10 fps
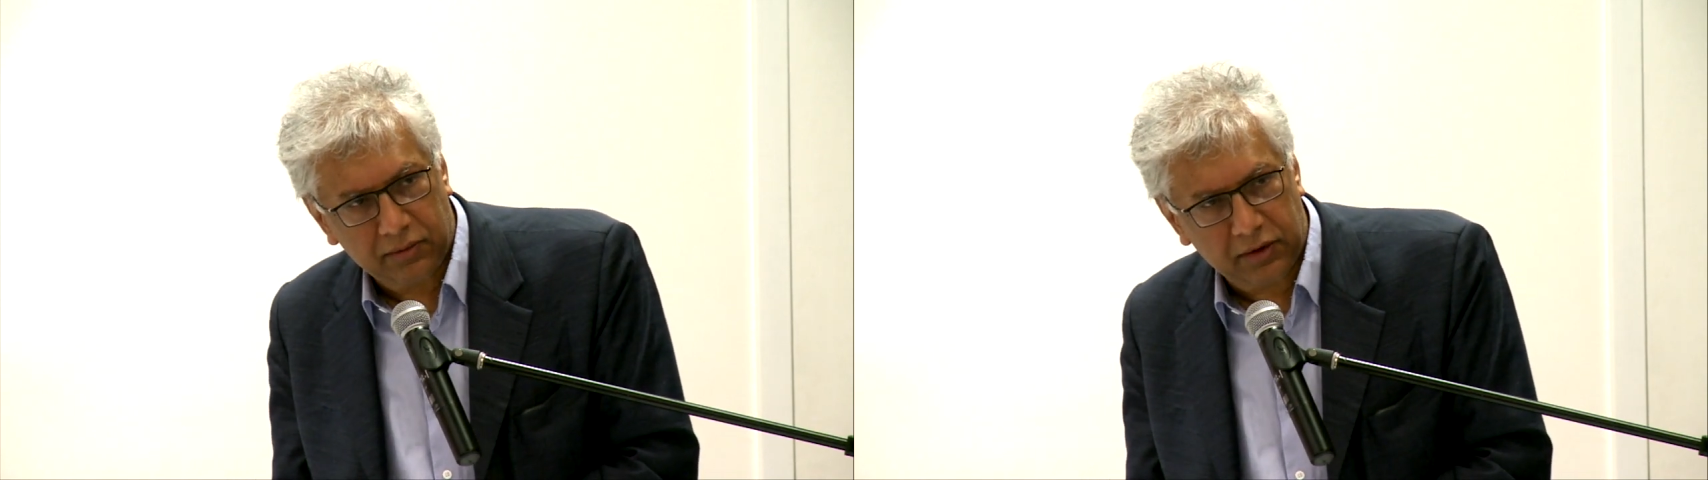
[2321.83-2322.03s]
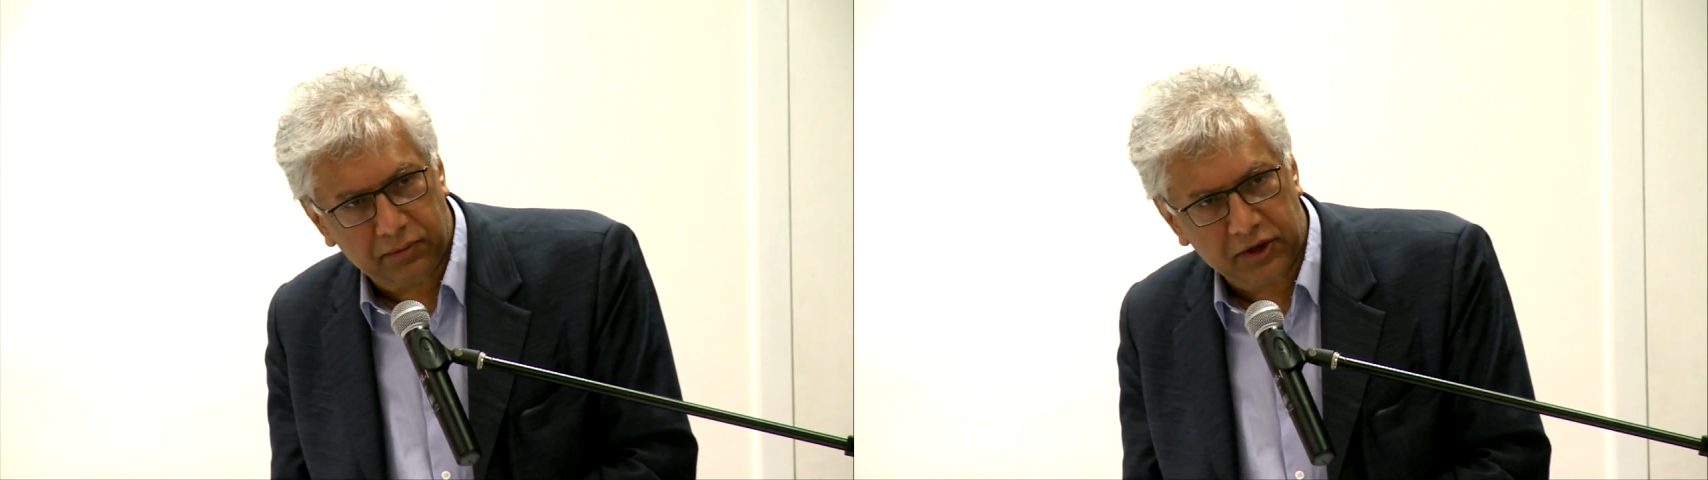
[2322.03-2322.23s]

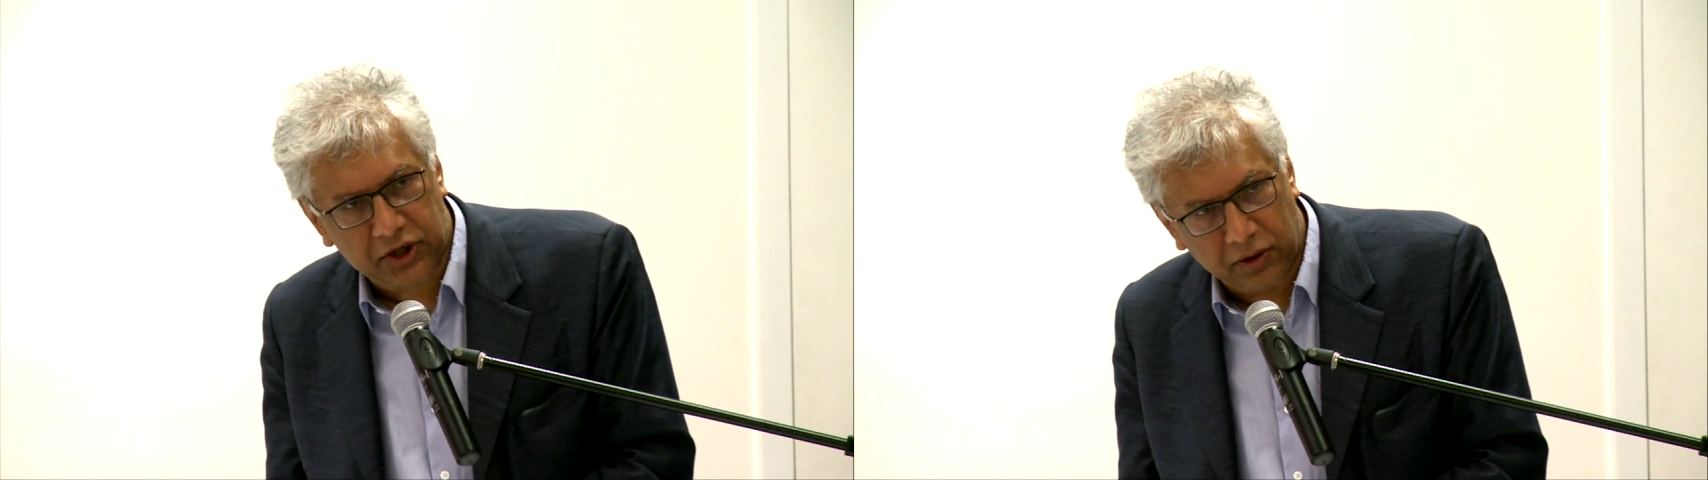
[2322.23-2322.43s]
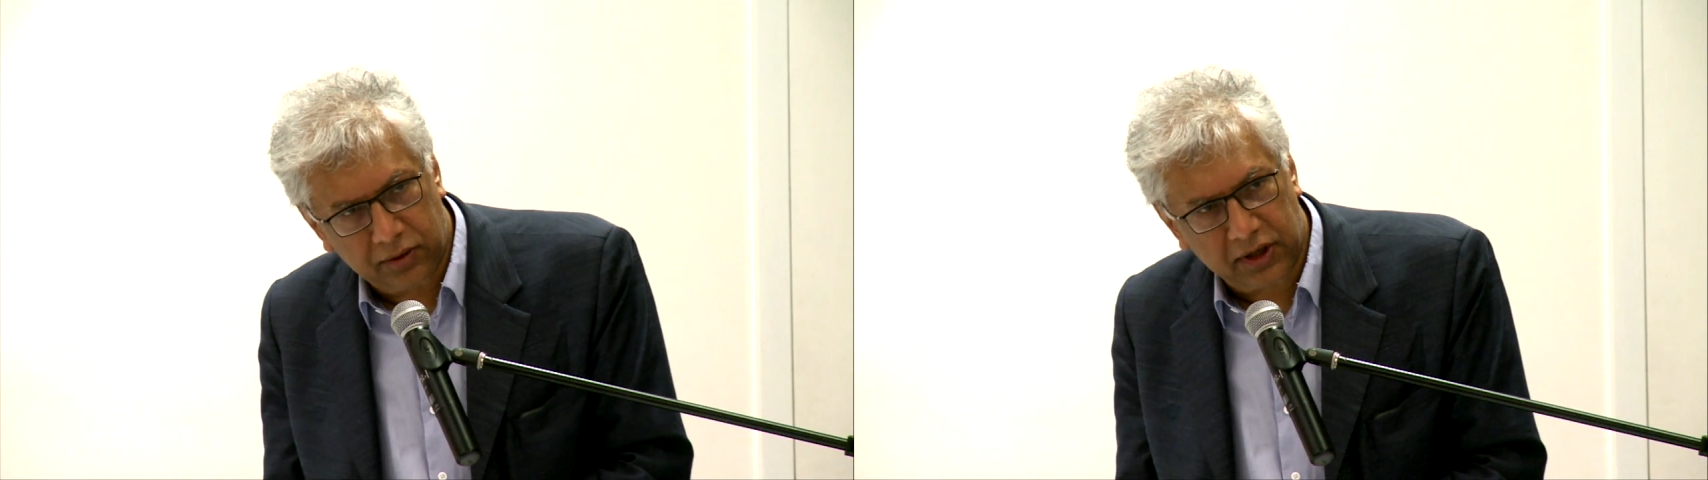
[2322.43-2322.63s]
with
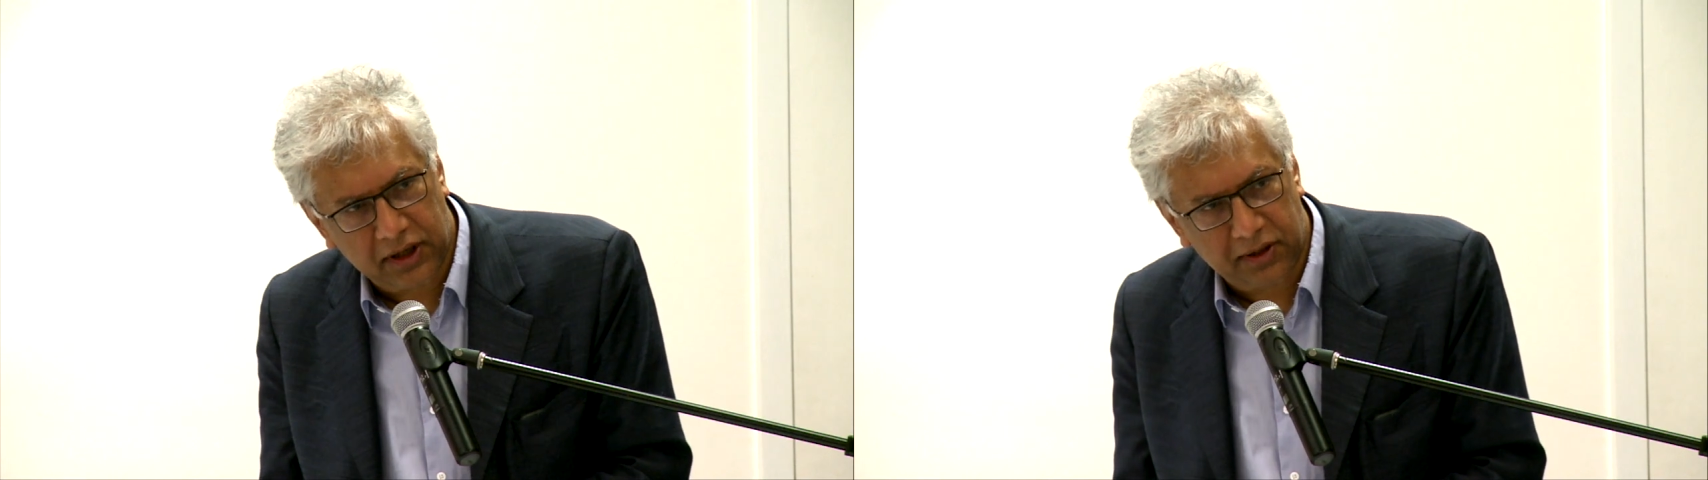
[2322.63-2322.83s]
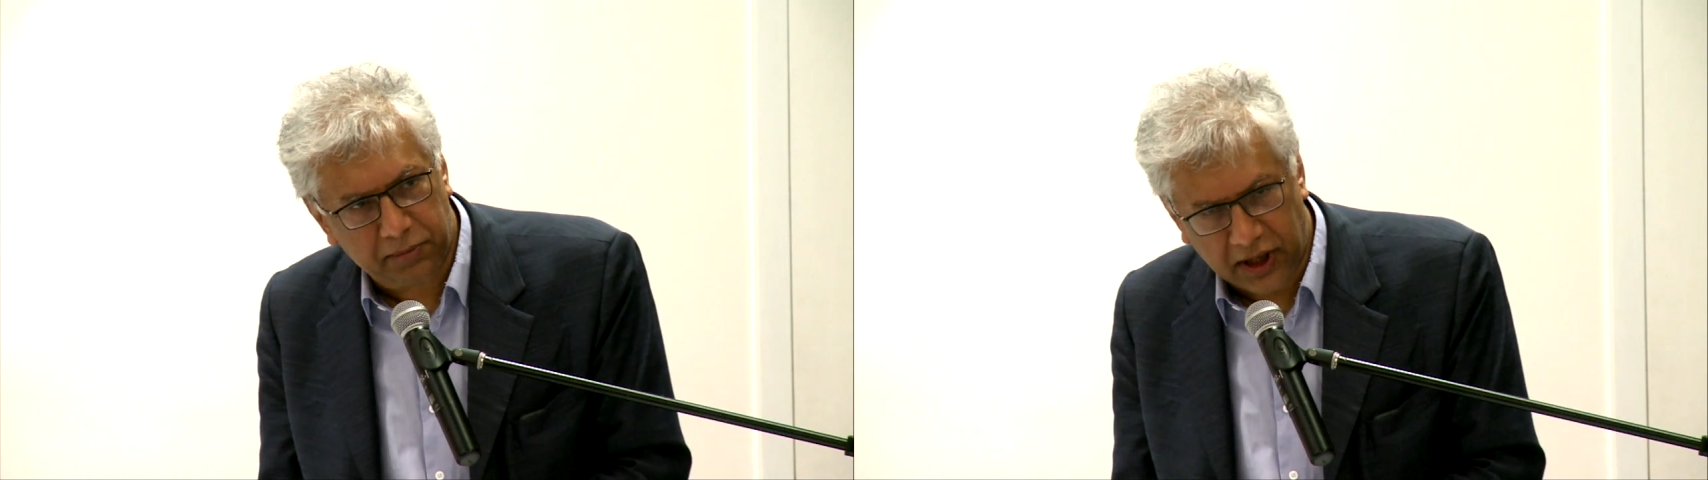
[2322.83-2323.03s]
which
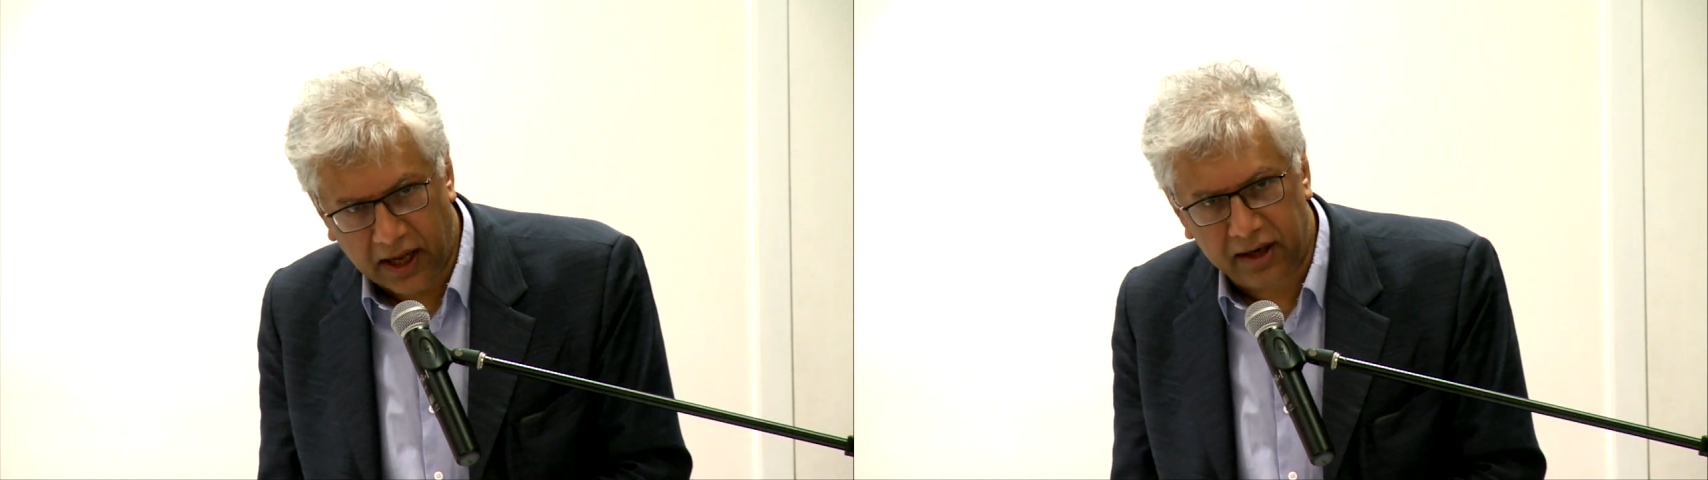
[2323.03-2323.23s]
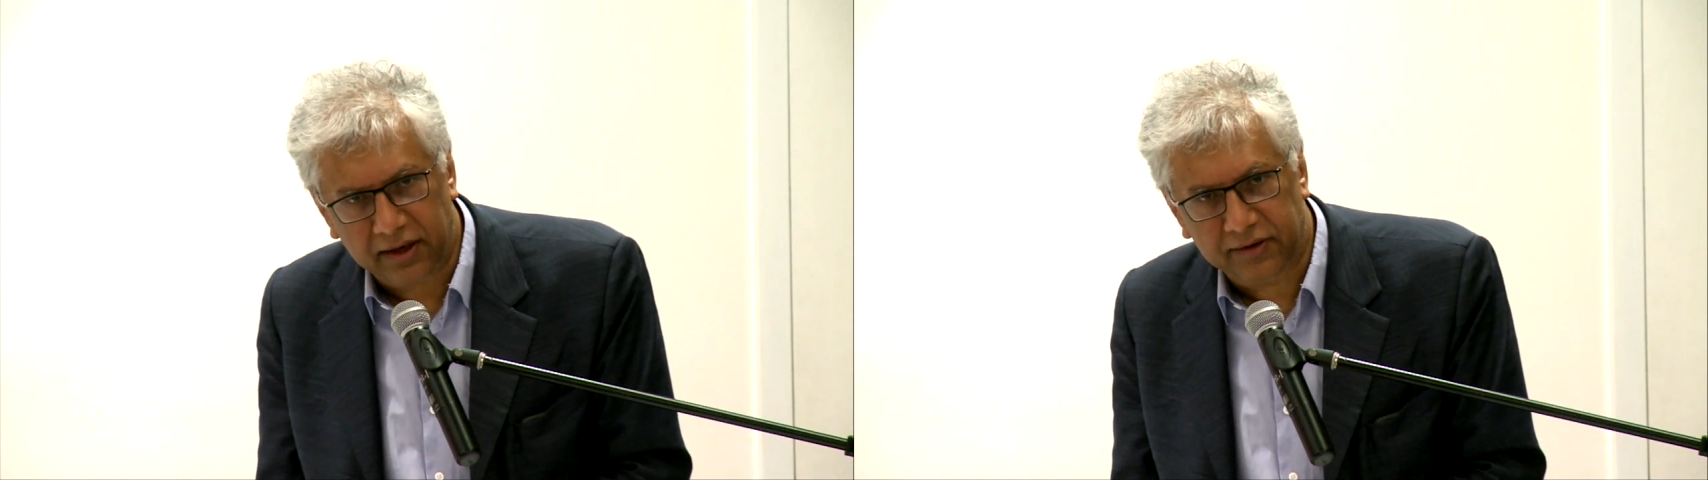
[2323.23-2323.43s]
only the
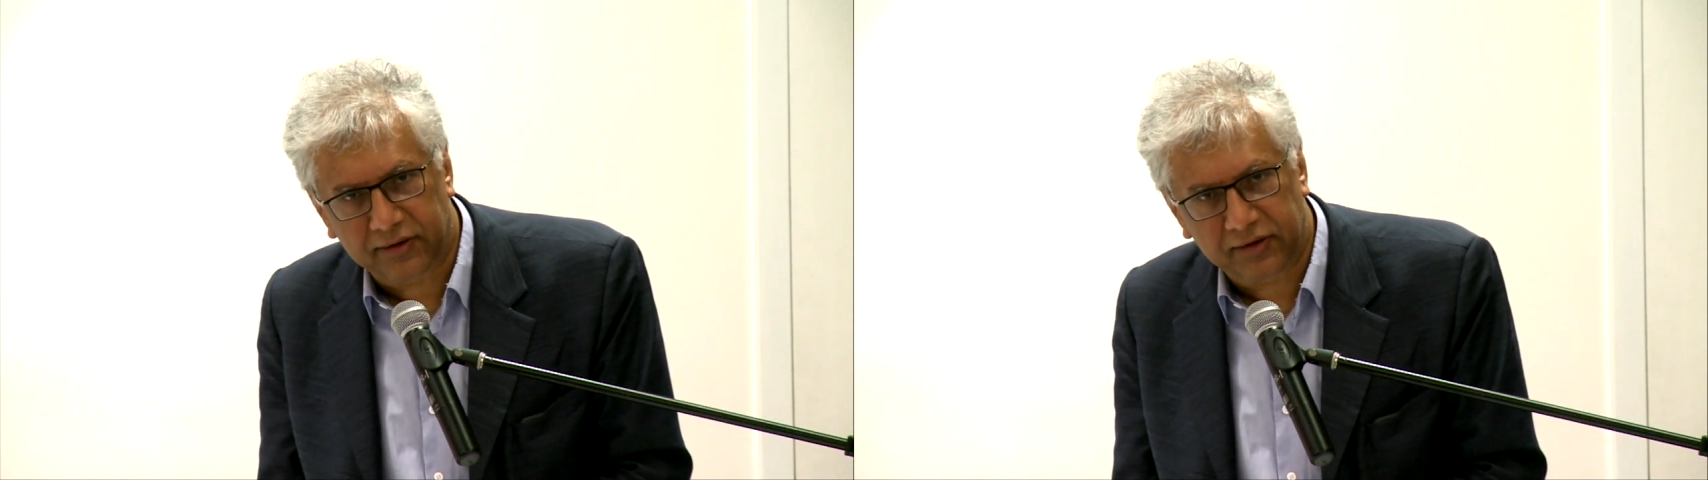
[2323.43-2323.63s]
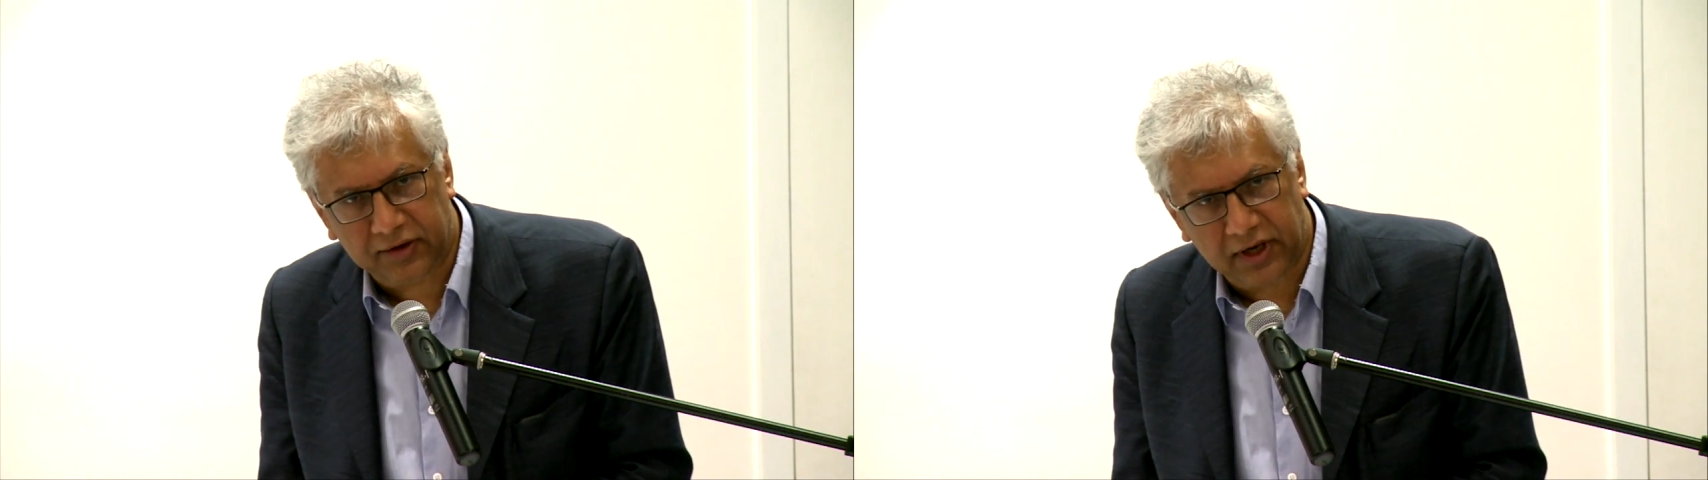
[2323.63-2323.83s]
planets